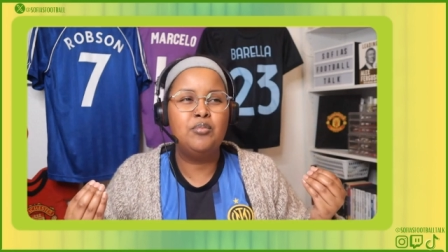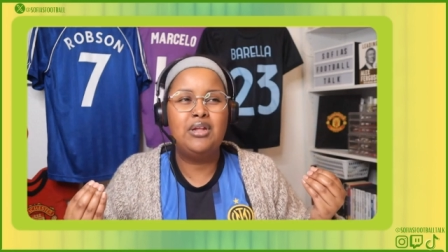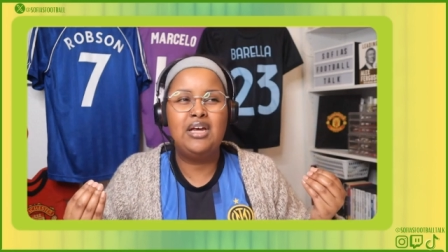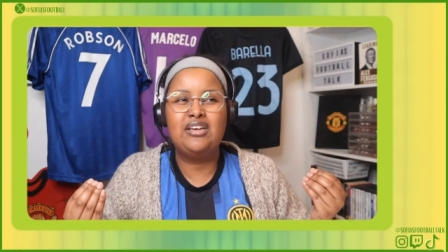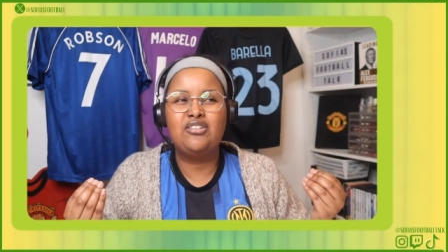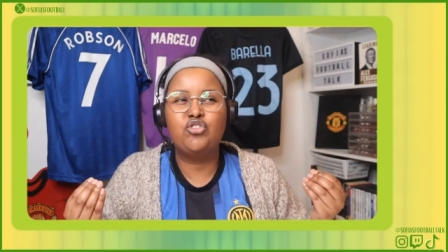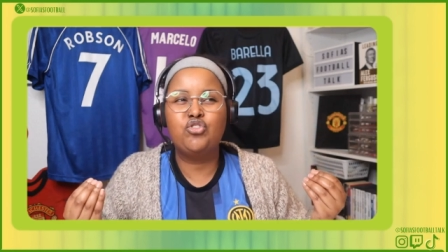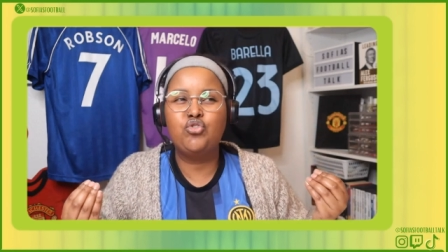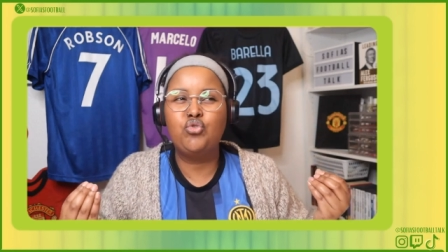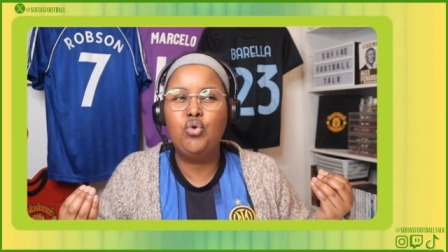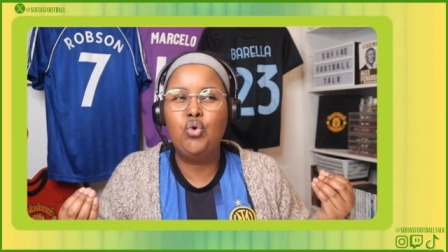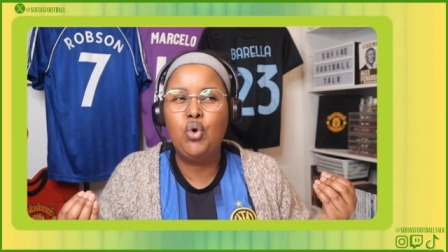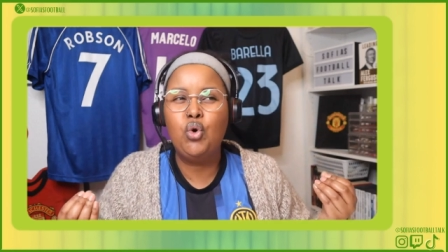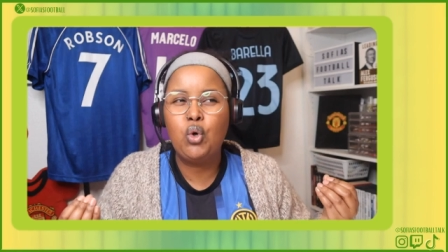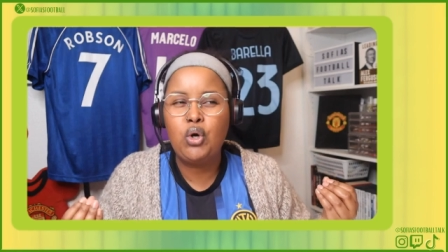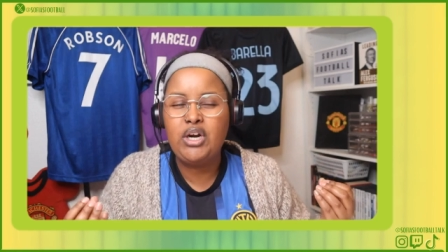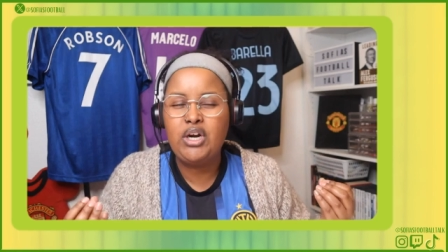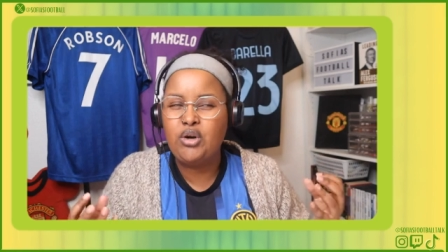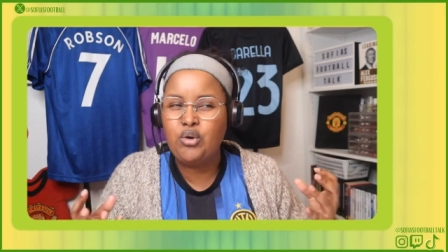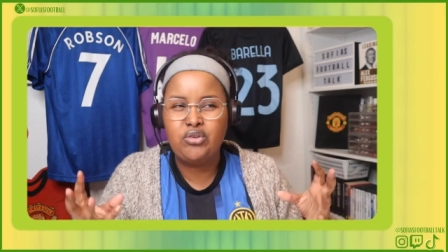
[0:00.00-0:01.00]
like
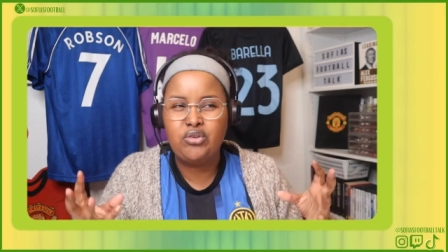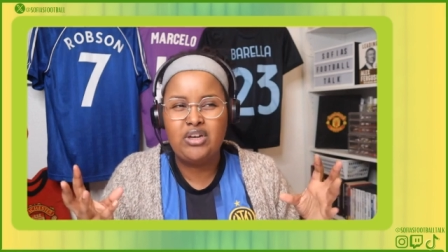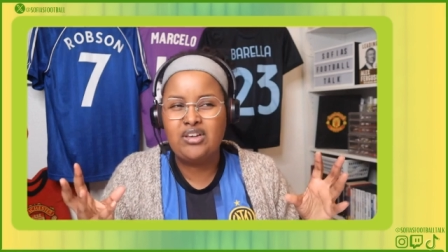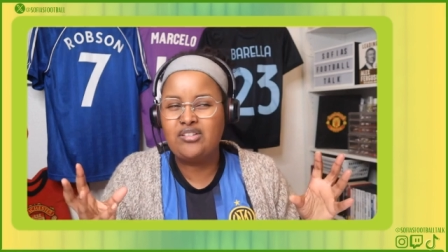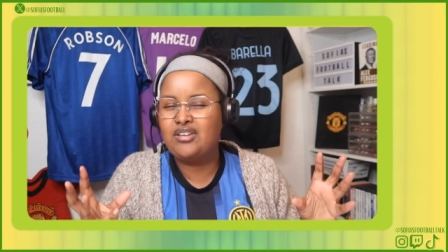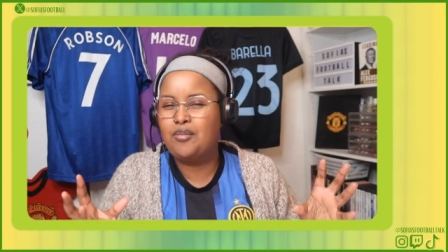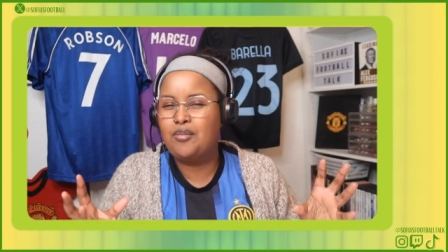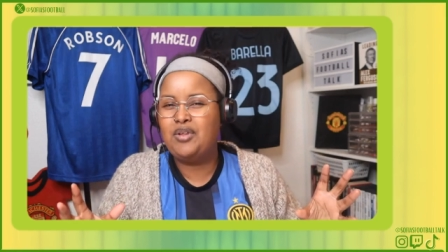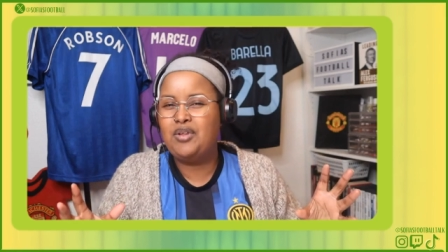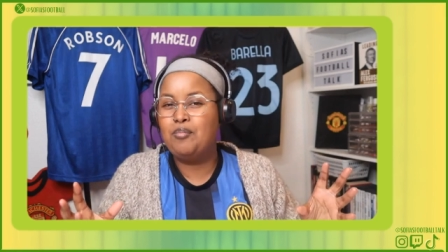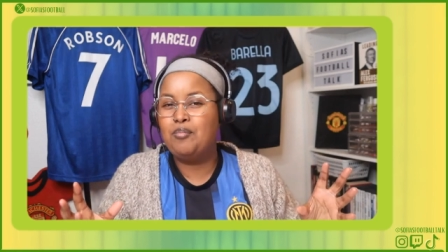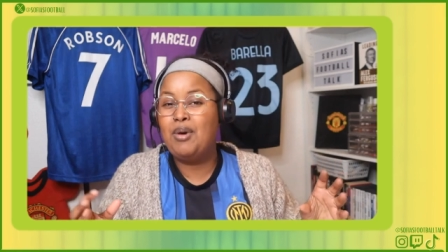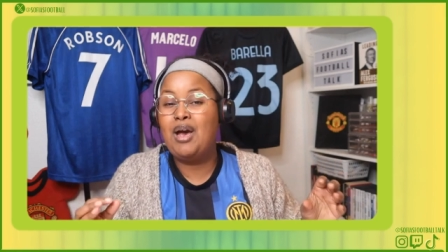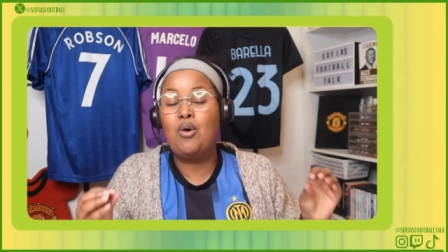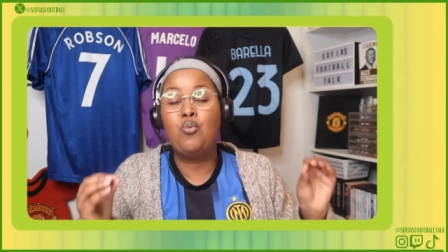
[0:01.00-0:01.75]
scoring or does something bad?